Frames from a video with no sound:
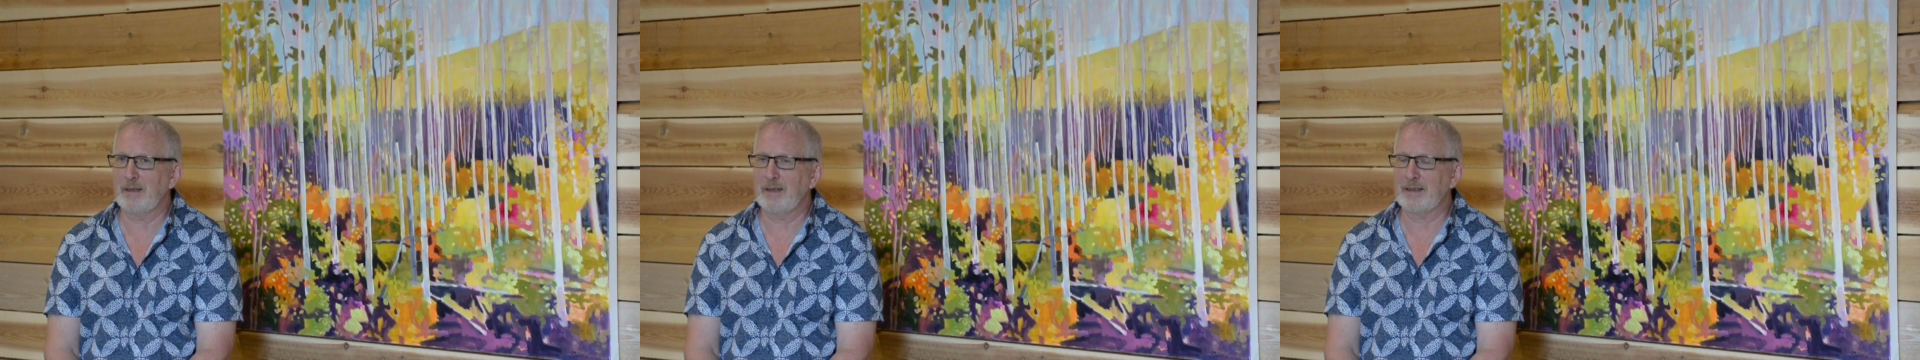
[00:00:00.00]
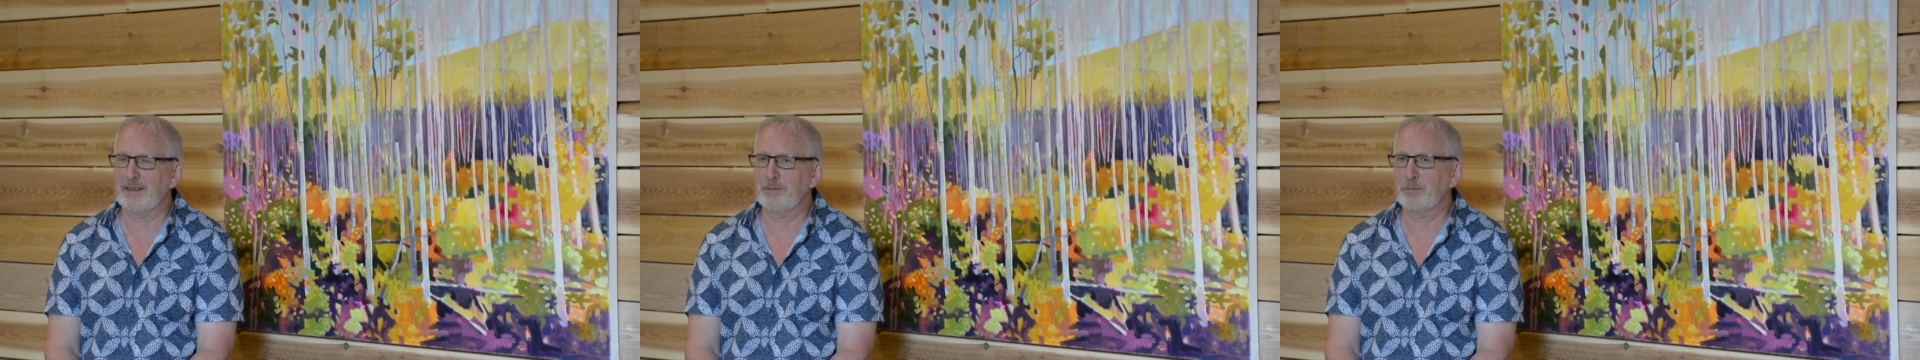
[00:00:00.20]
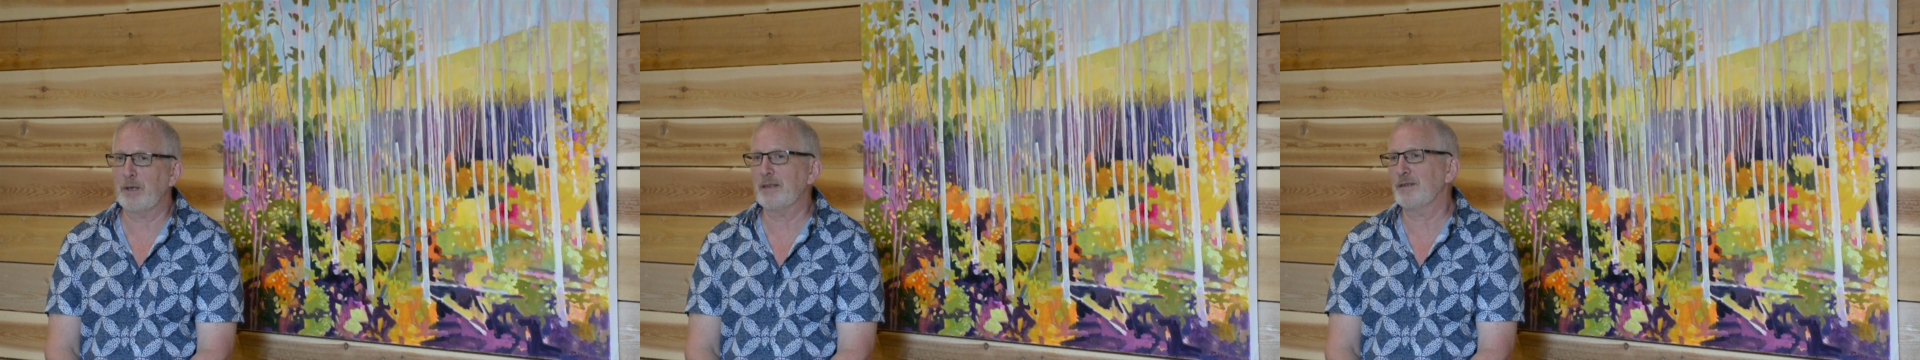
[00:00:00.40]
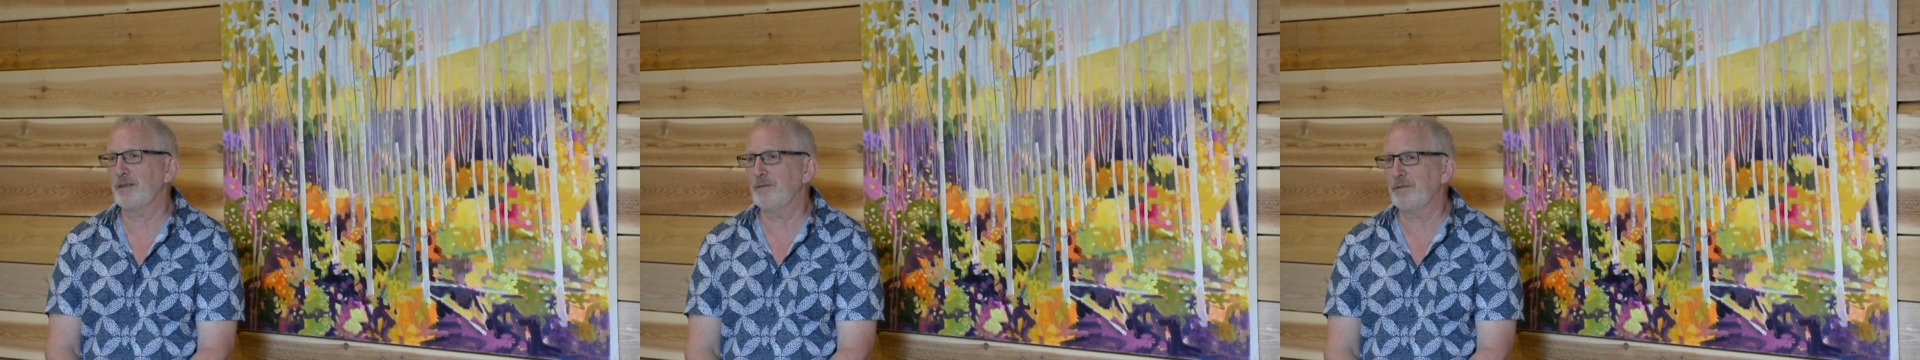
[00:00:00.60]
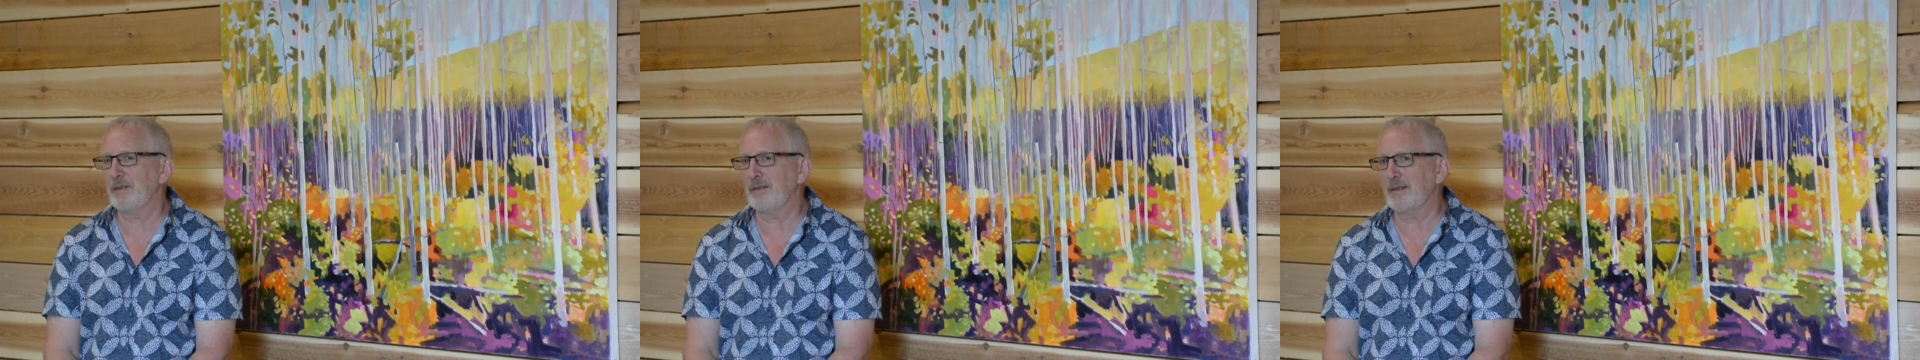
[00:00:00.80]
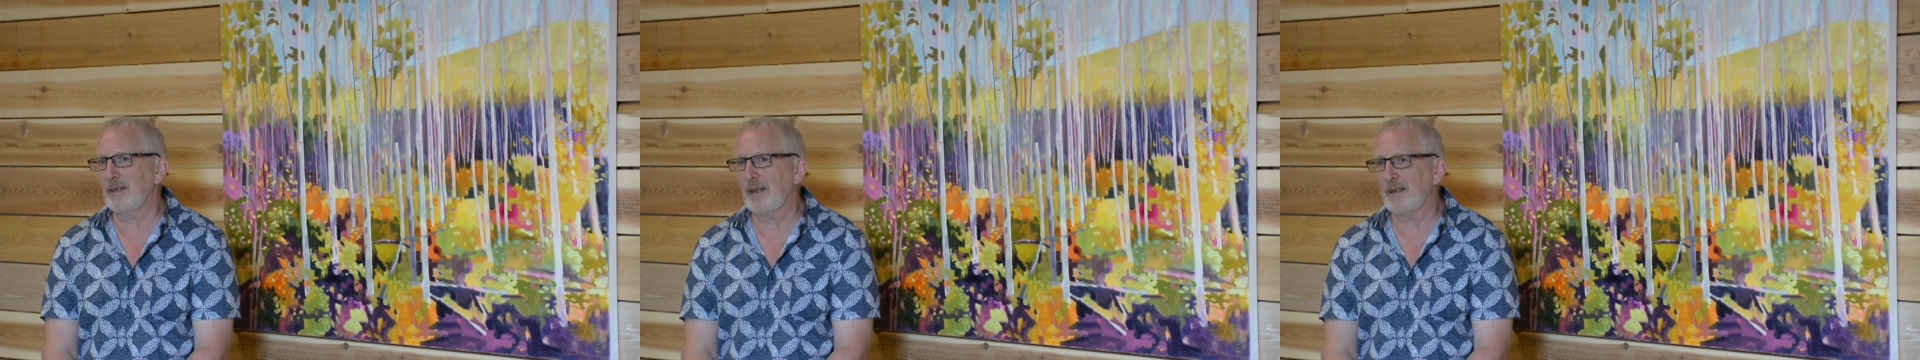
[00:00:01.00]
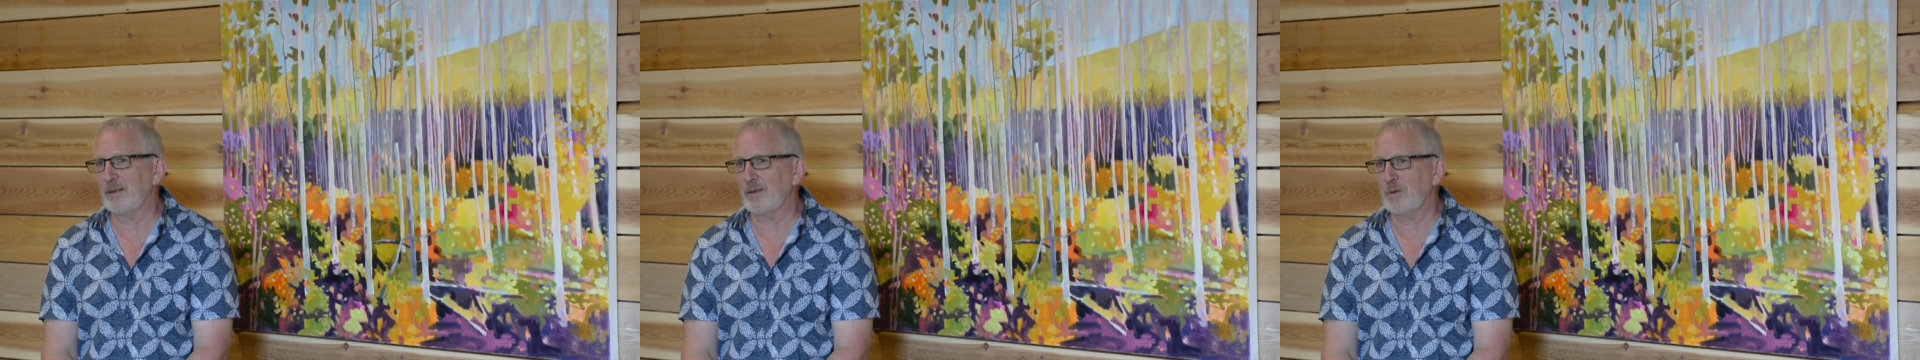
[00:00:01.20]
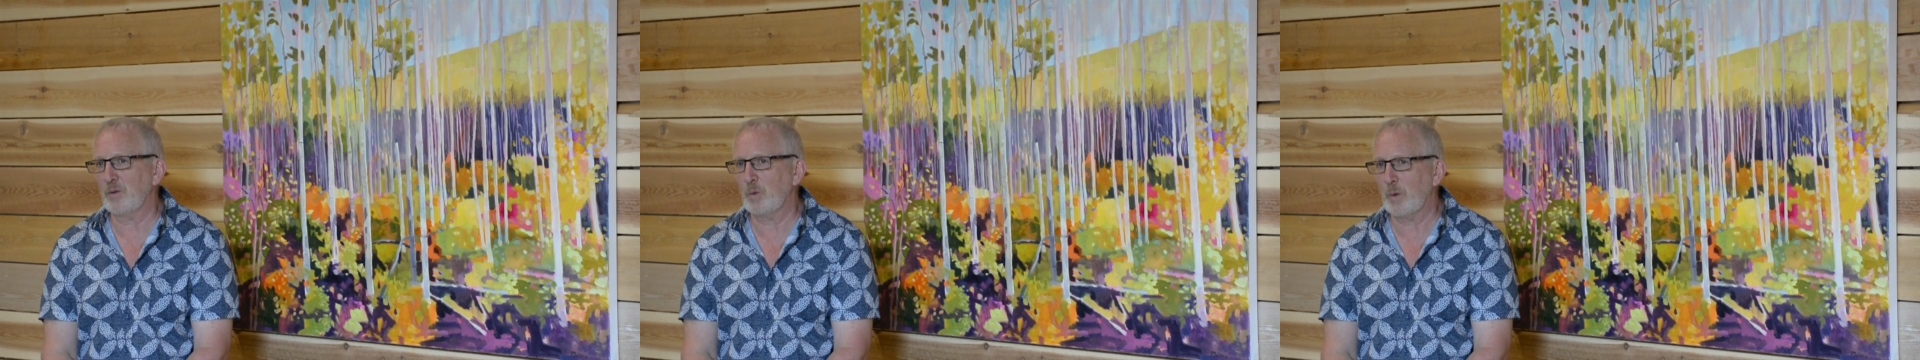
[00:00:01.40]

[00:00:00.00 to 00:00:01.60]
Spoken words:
expressive and